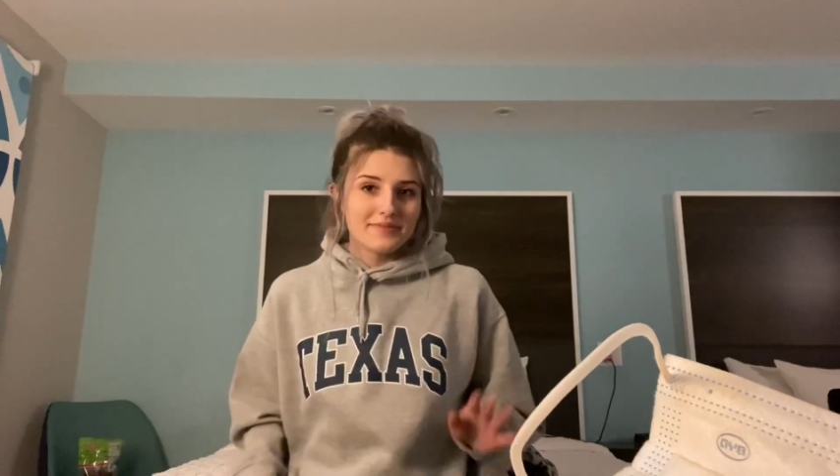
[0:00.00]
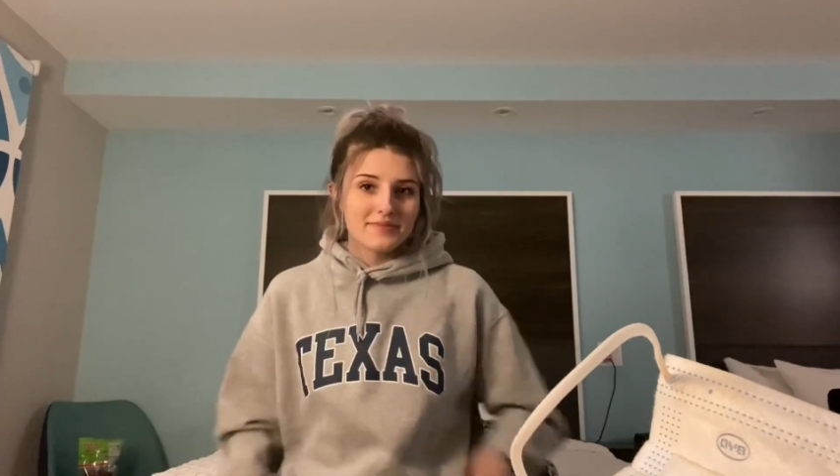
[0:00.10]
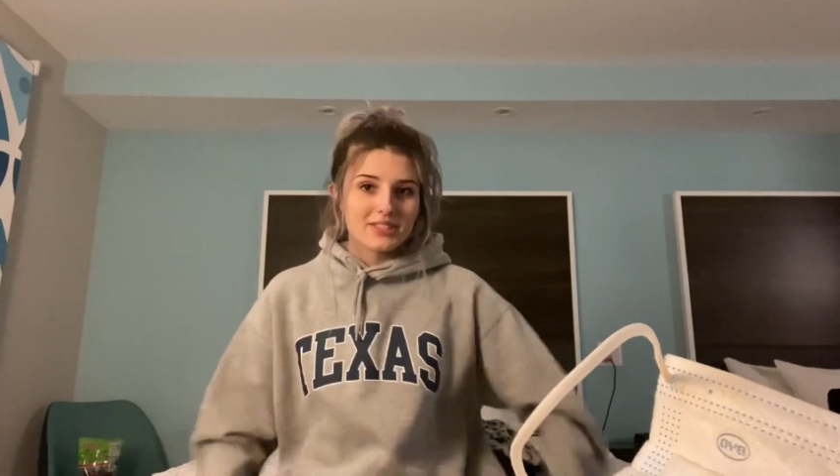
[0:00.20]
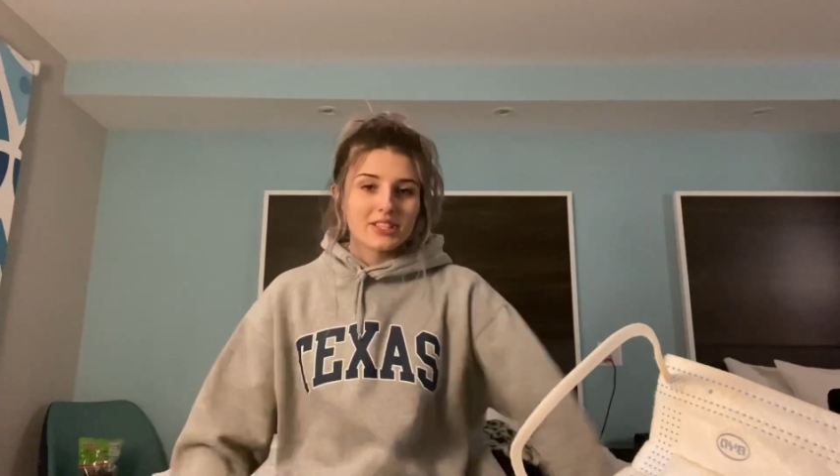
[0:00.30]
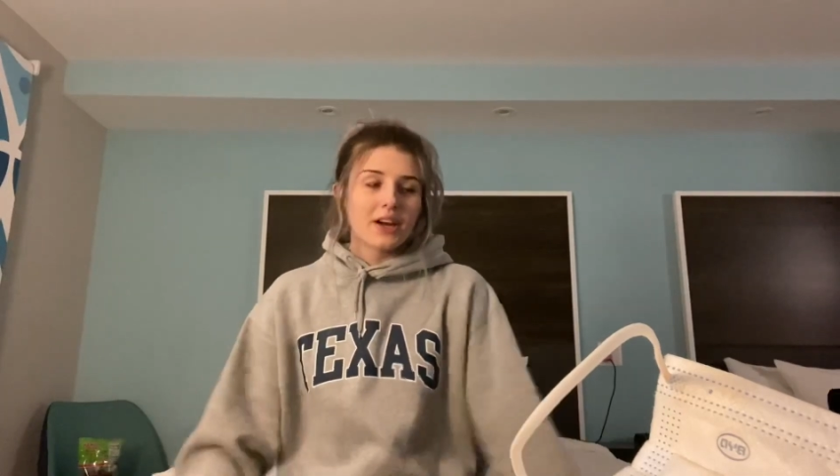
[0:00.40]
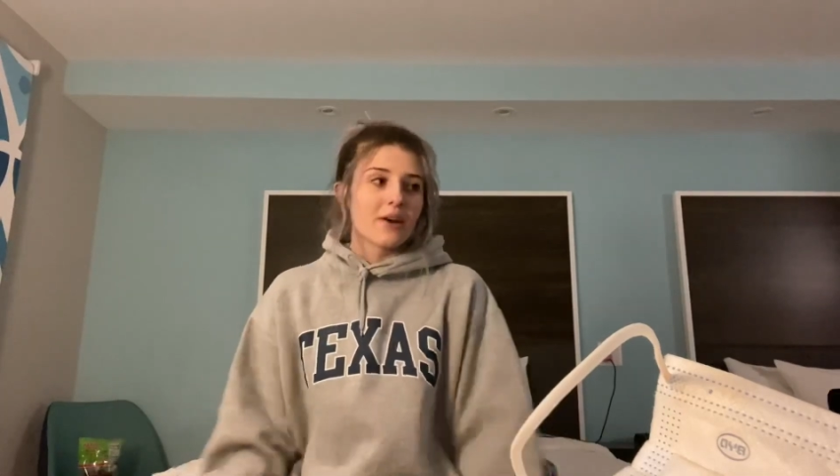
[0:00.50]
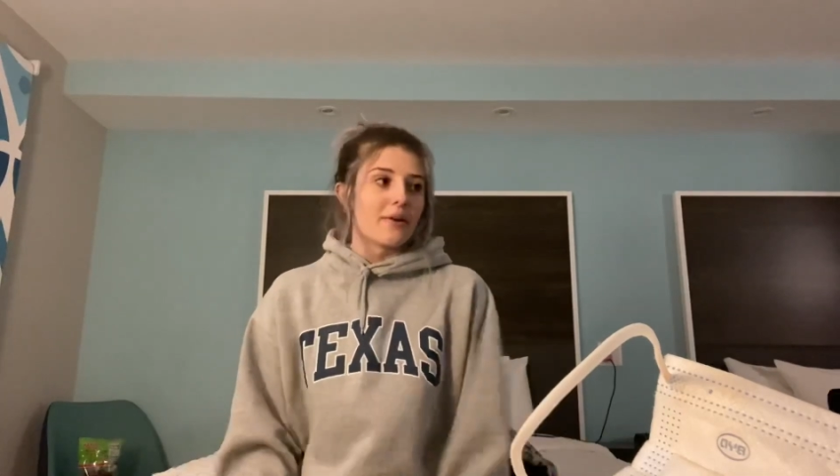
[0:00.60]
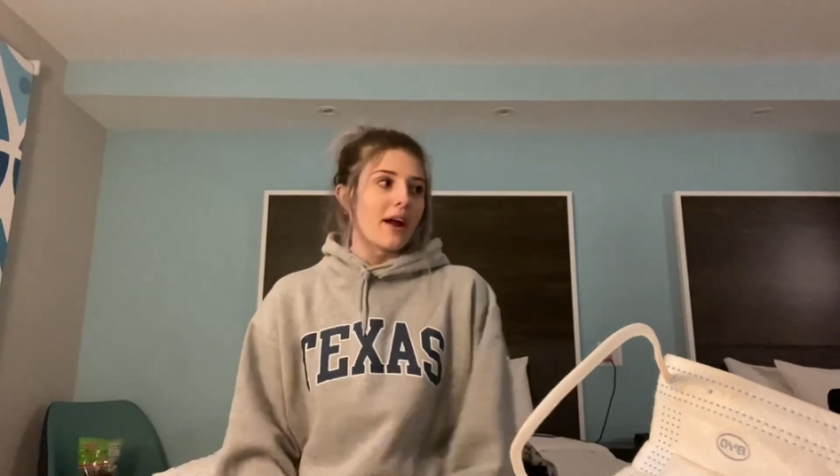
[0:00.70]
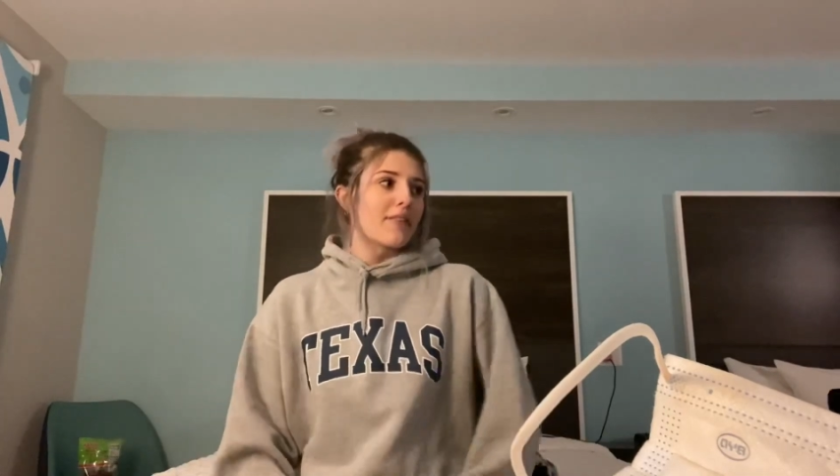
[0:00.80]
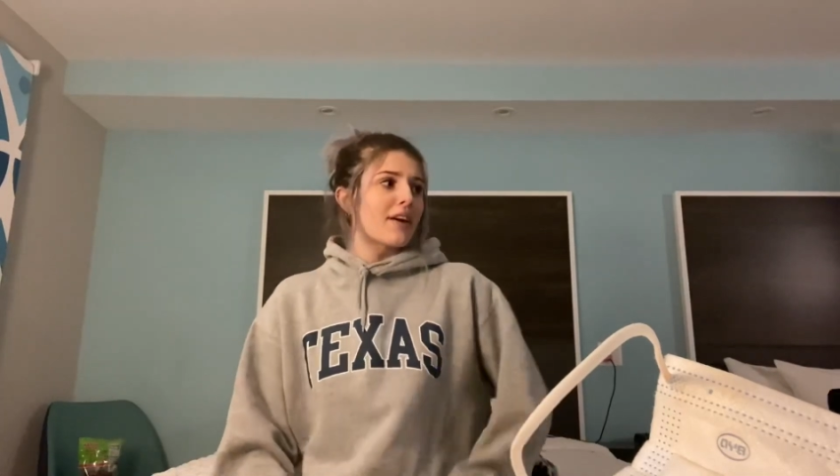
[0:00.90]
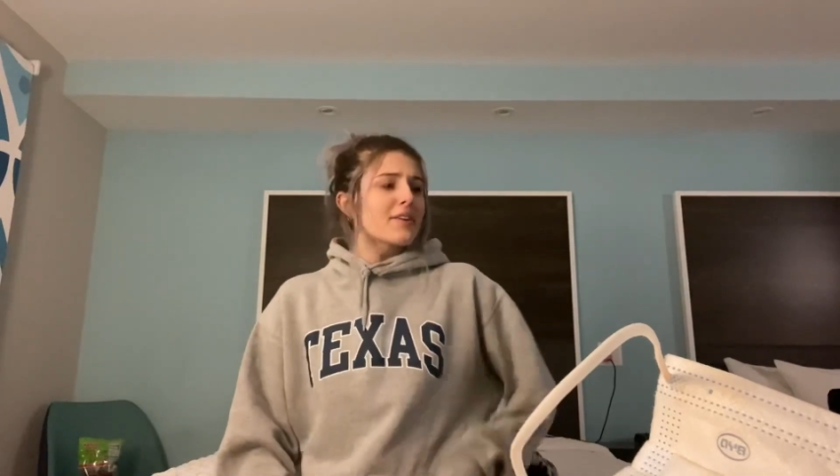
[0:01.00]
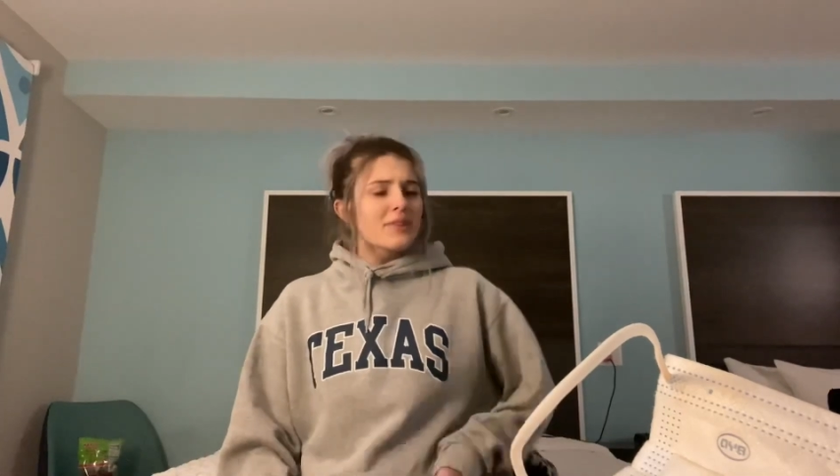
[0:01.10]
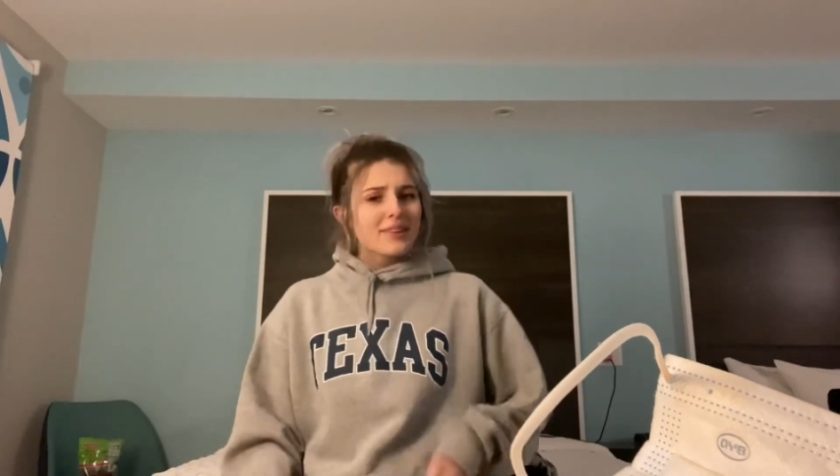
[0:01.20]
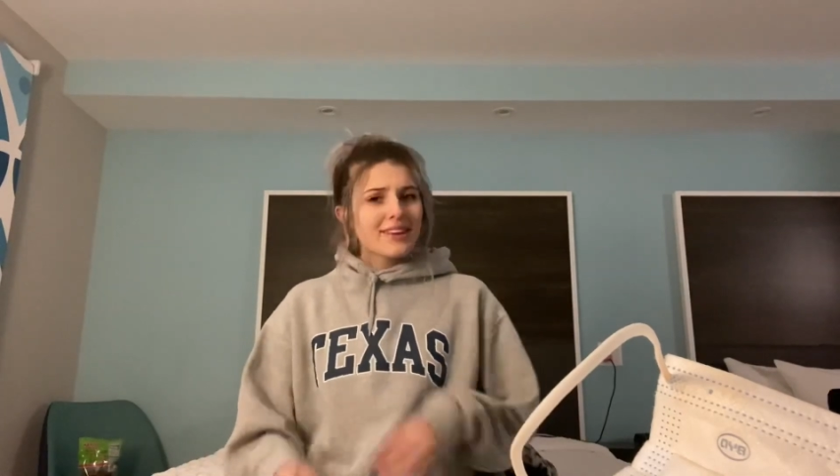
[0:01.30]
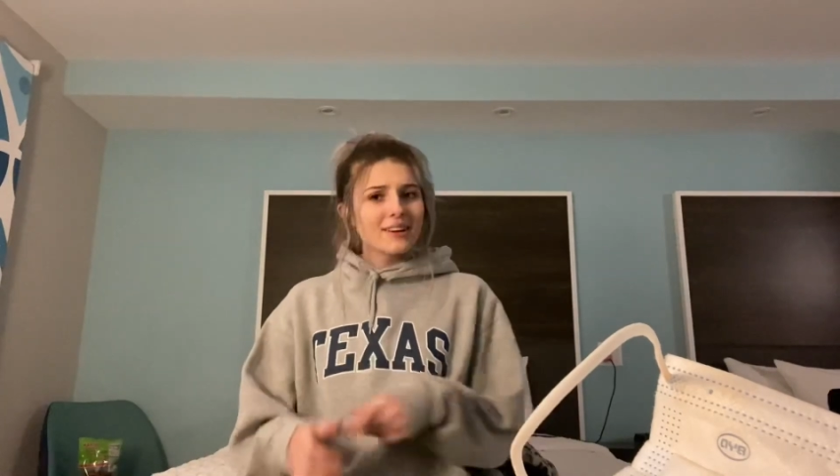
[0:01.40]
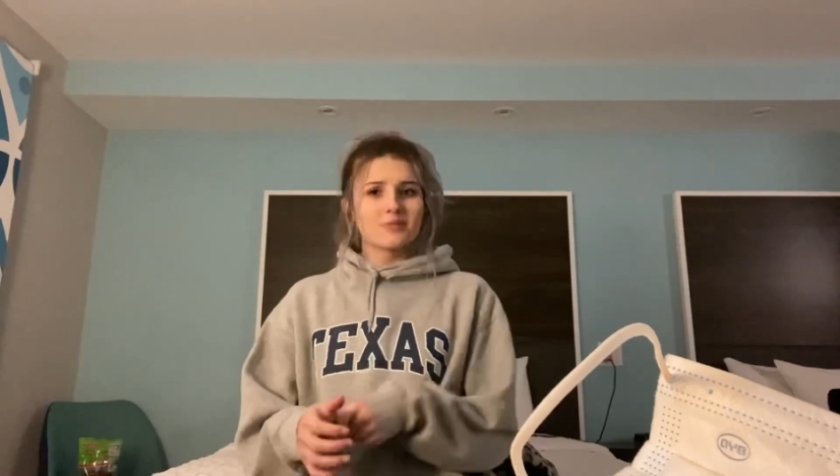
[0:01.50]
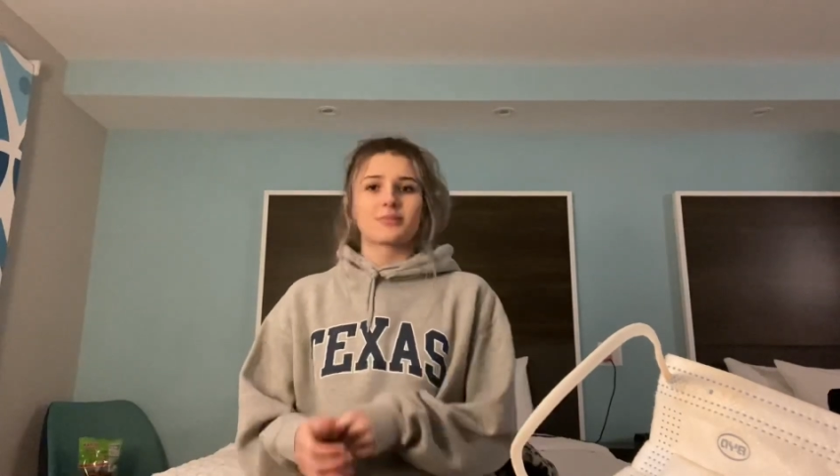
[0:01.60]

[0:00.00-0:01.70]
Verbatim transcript: So if I don't know anything else,